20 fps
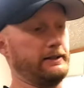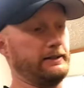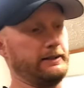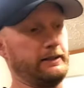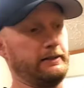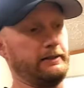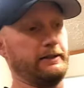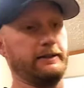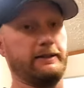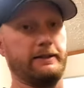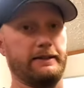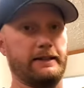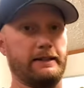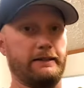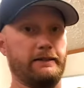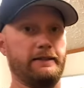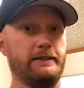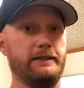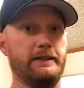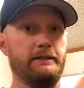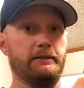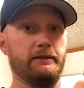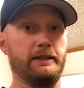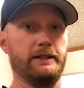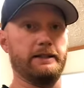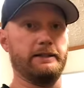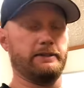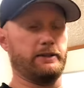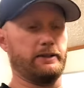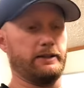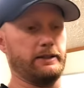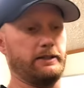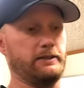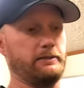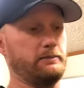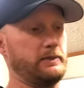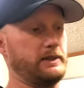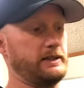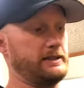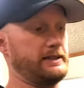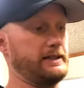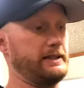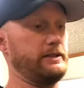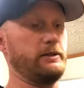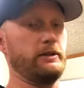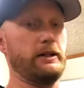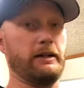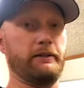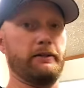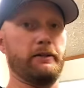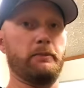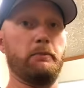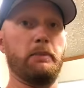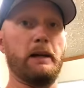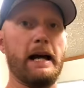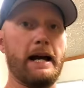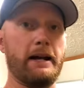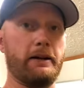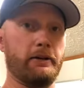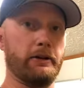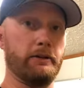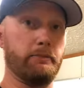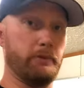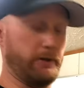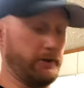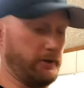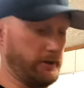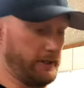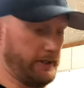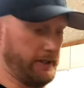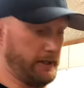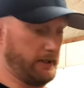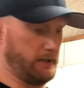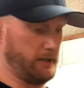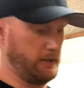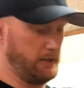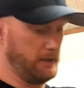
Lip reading: Now it does have the D-rings on it because I do have a bladder to put on here.